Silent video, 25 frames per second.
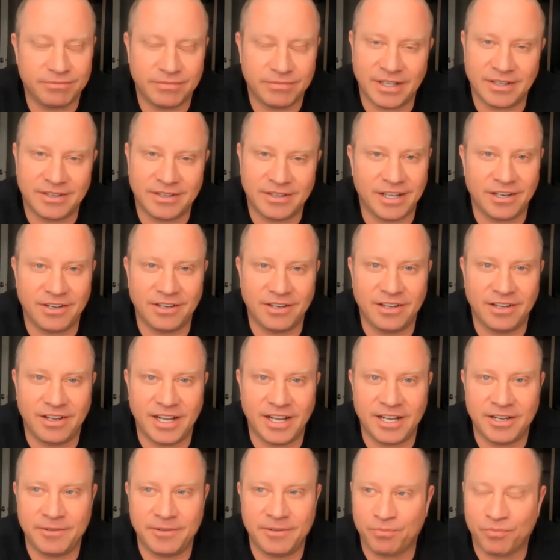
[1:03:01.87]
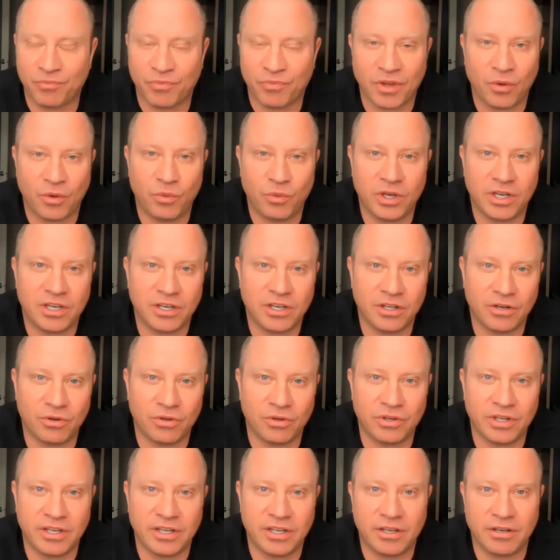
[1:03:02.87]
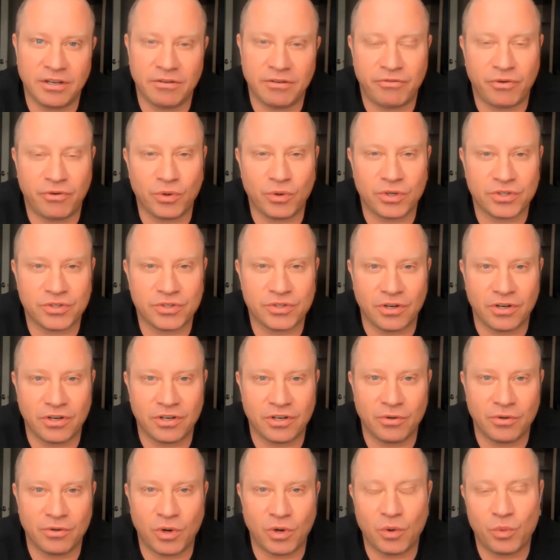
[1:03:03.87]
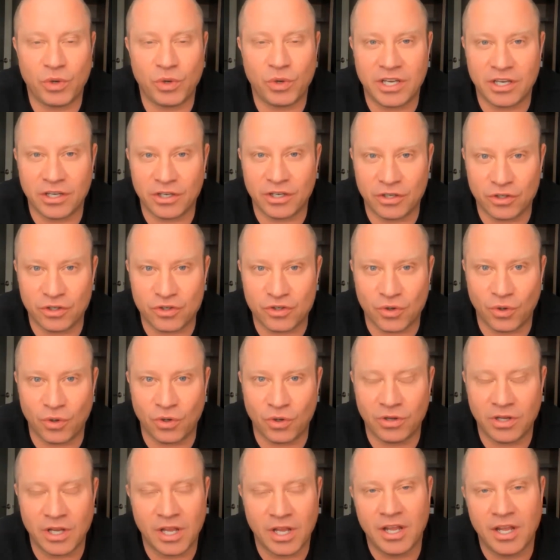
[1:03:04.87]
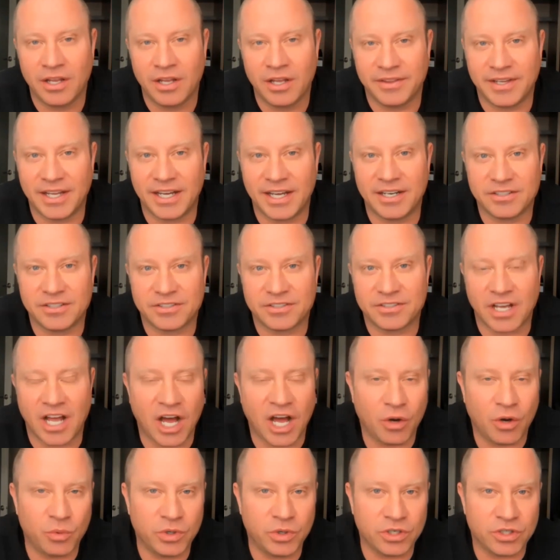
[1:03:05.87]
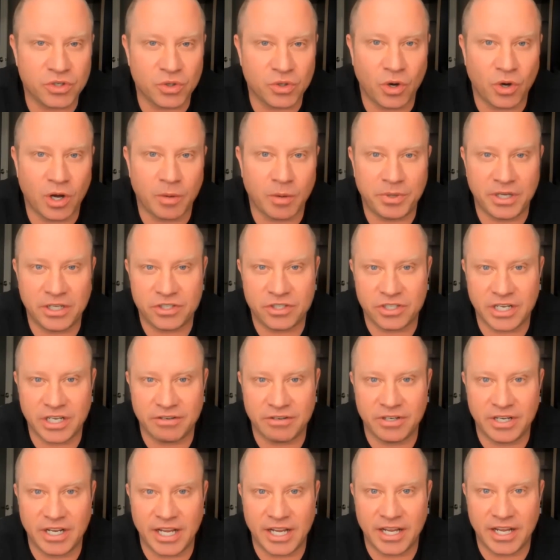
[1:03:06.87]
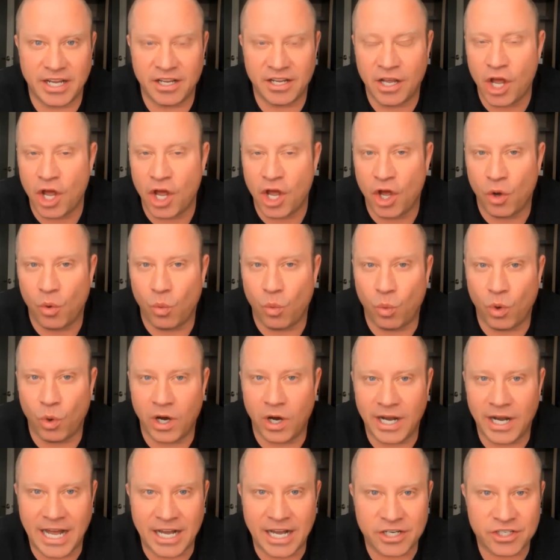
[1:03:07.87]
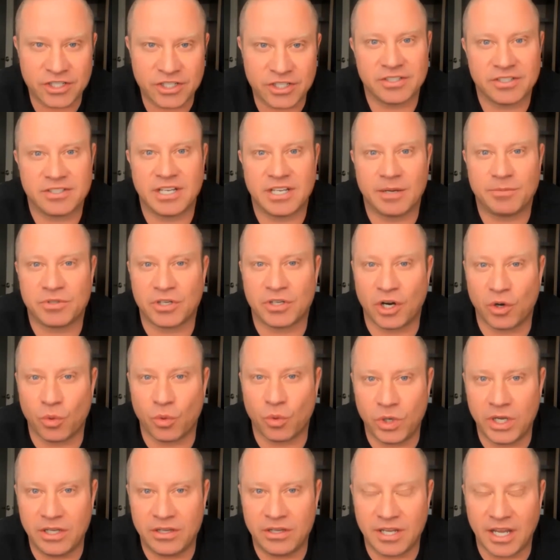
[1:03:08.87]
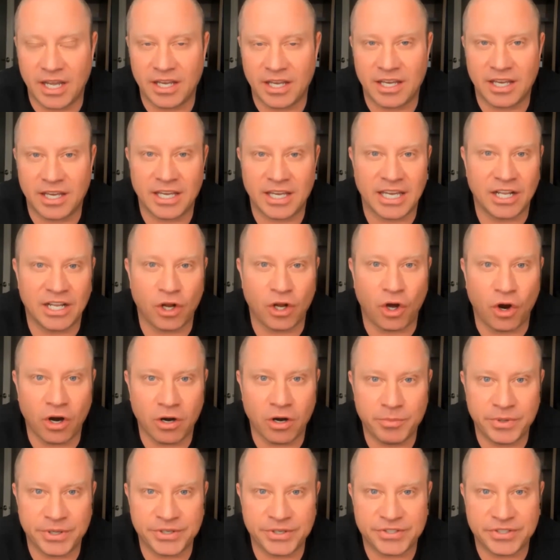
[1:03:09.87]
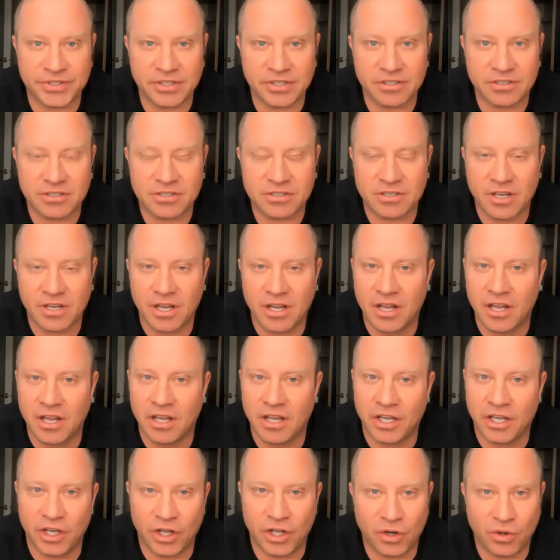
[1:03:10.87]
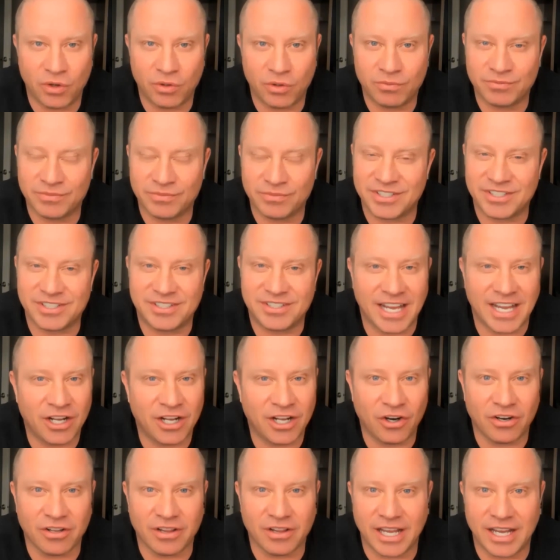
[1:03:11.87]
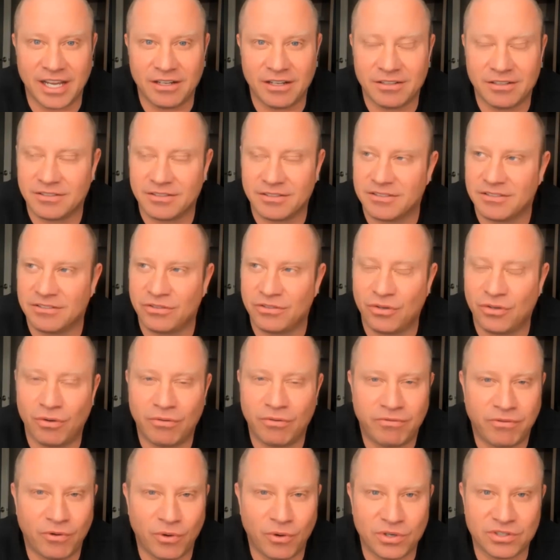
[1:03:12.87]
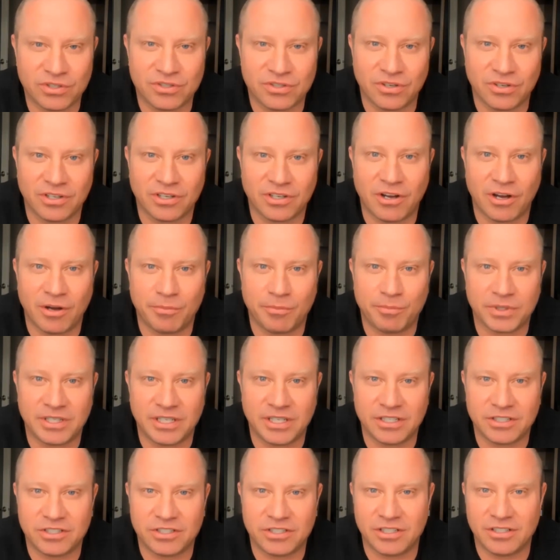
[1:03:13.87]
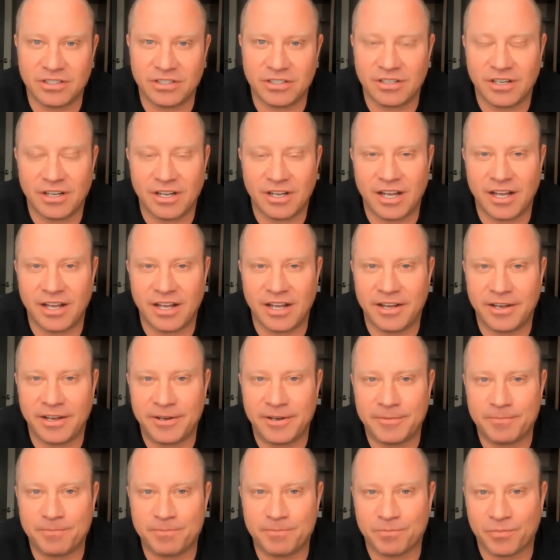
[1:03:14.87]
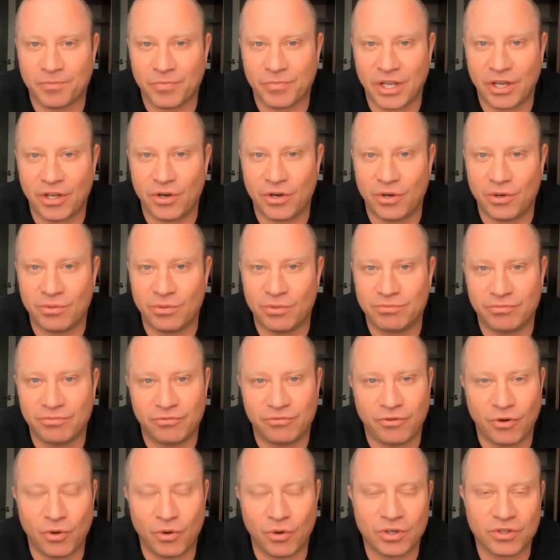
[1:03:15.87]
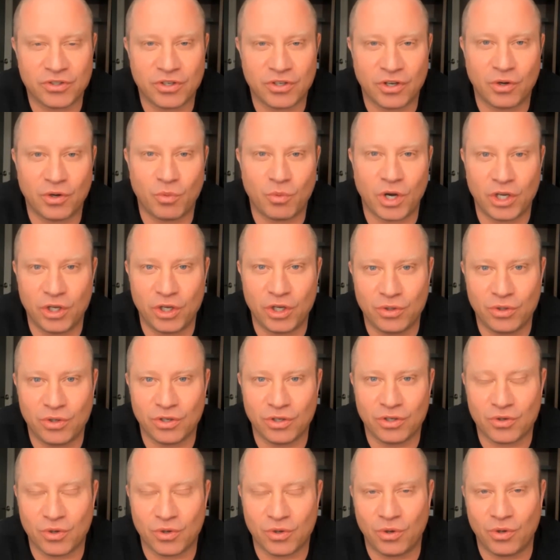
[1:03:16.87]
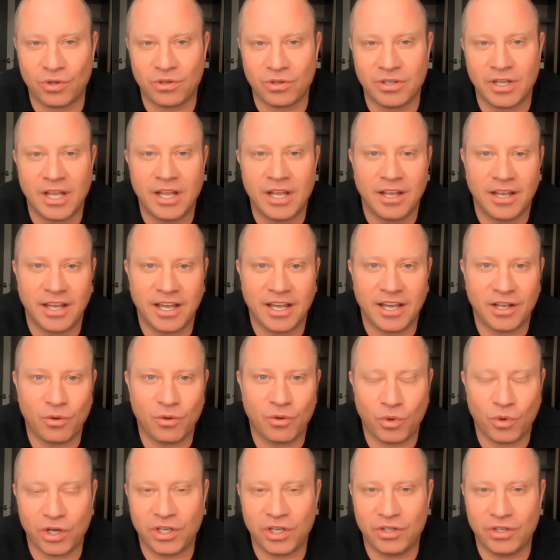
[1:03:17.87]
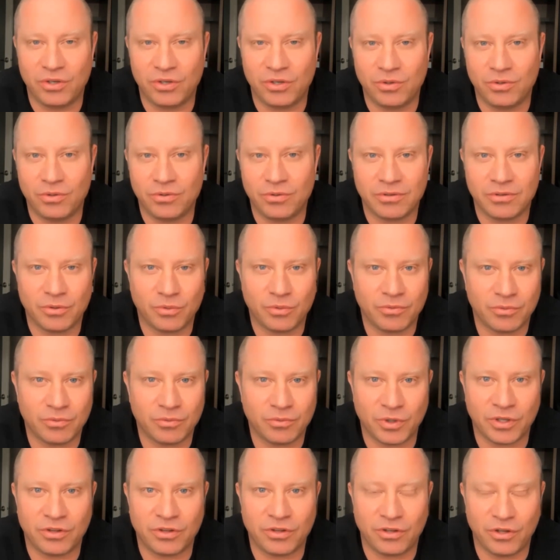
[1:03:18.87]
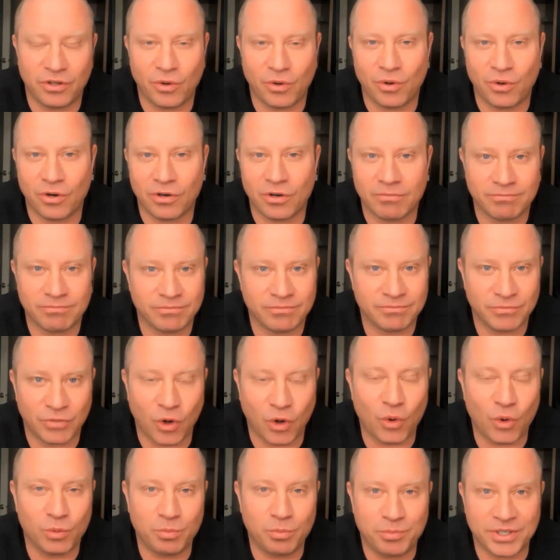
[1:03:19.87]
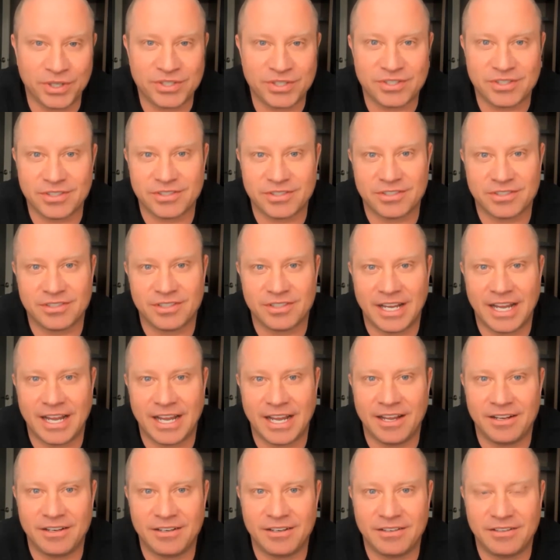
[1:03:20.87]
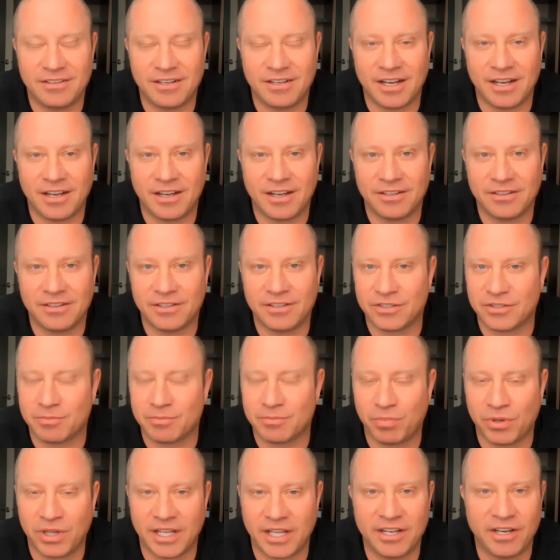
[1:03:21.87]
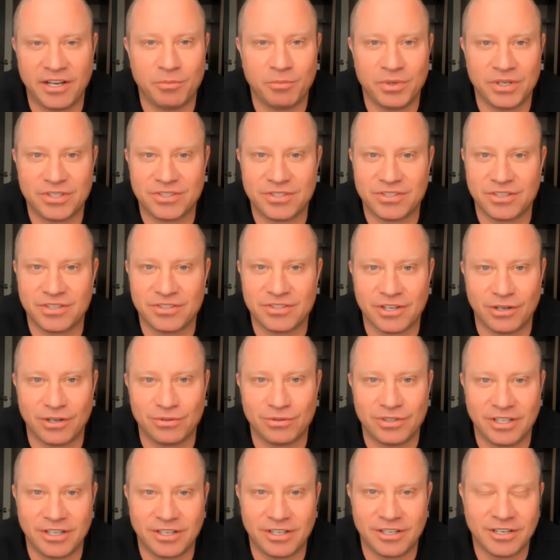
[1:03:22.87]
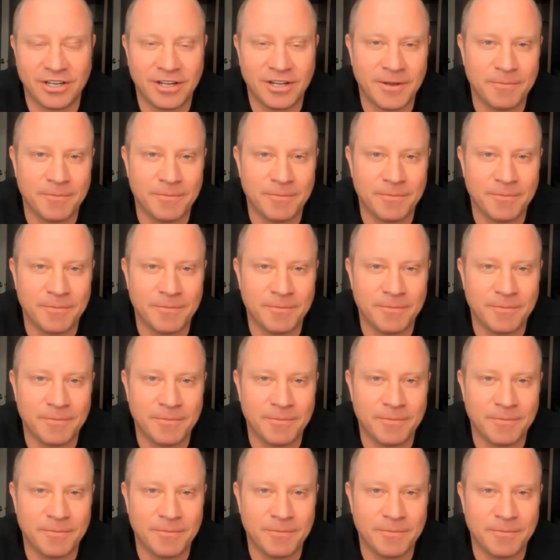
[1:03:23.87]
at the end of the day, we can only focus on what we can control. That is how we show up each and every day. What action steps are we taking in our business? You know, stay in our lane. Don't focus on the competition. Um, you know, focus on what you control and what you do with your own business. And uh, there's plenty of business out there